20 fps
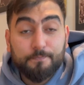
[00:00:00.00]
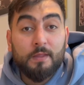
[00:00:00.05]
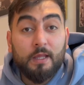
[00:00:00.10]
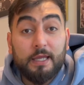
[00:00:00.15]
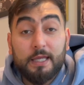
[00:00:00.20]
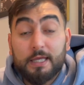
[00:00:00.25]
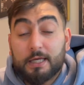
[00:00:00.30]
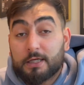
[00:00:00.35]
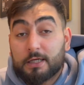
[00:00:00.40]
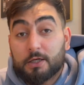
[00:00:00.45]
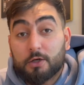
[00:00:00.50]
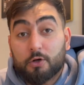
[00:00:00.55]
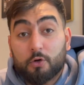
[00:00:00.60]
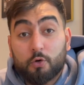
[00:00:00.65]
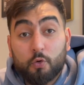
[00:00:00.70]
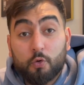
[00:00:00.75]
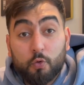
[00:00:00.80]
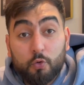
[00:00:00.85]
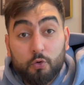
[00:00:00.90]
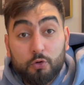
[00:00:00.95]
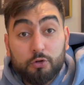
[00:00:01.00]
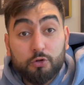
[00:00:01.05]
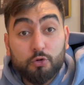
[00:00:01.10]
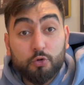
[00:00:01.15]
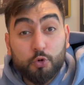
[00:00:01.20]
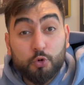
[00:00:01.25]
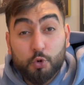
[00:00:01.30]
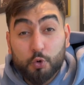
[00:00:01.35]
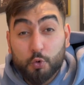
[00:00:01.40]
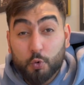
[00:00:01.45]
It can cause
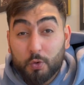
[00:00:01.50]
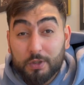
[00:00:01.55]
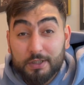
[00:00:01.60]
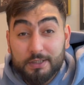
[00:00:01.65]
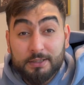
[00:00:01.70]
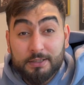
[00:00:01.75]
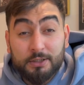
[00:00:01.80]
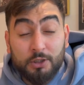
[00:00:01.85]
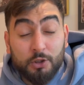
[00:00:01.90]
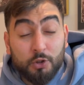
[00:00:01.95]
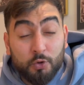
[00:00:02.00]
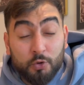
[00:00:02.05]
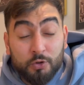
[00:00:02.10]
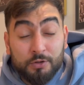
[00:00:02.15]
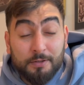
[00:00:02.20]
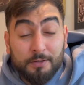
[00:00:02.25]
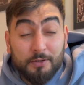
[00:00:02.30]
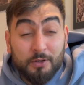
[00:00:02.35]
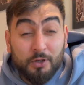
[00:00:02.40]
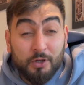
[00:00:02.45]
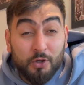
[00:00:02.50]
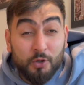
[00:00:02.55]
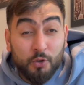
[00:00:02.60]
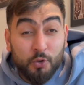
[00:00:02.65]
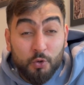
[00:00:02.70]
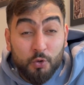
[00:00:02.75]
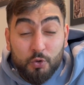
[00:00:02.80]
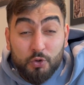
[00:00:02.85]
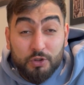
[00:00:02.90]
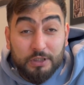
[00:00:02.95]
shorters to lose
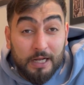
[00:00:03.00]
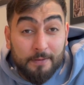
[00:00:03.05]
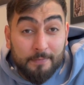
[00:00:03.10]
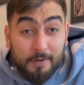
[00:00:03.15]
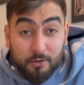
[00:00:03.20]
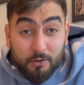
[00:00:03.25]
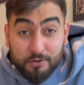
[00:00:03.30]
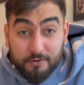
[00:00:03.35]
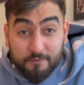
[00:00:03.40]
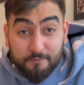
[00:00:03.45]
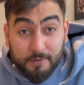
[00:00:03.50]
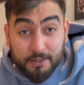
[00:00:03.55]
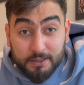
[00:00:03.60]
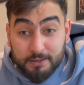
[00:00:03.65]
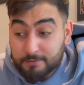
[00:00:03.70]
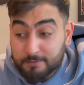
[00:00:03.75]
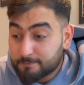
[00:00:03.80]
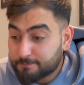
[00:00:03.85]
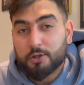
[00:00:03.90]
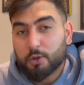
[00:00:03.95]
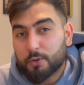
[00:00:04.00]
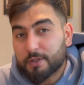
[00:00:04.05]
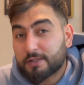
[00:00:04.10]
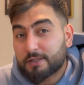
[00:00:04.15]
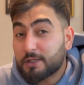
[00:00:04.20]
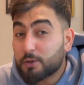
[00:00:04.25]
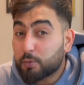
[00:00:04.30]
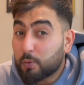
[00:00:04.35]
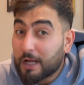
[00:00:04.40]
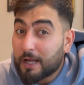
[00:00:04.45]
huge amounts of money. But is
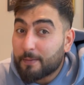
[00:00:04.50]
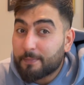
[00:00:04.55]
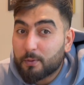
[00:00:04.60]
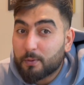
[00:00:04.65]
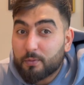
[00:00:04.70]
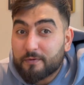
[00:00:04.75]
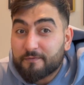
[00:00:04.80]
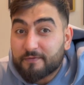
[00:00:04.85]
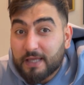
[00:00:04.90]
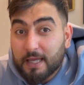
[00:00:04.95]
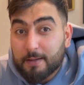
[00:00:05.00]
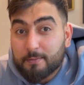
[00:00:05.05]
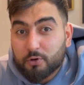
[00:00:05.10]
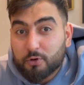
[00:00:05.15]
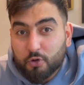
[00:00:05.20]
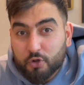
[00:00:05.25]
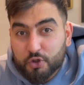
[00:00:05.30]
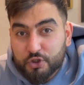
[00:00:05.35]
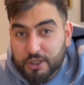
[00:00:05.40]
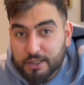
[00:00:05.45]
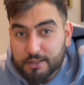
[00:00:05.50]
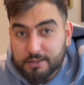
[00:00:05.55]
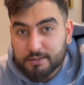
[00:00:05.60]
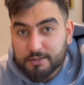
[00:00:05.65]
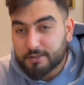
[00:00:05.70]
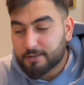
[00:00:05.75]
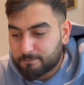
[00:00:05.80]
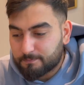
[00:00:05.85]
this what happened with GameStop shares?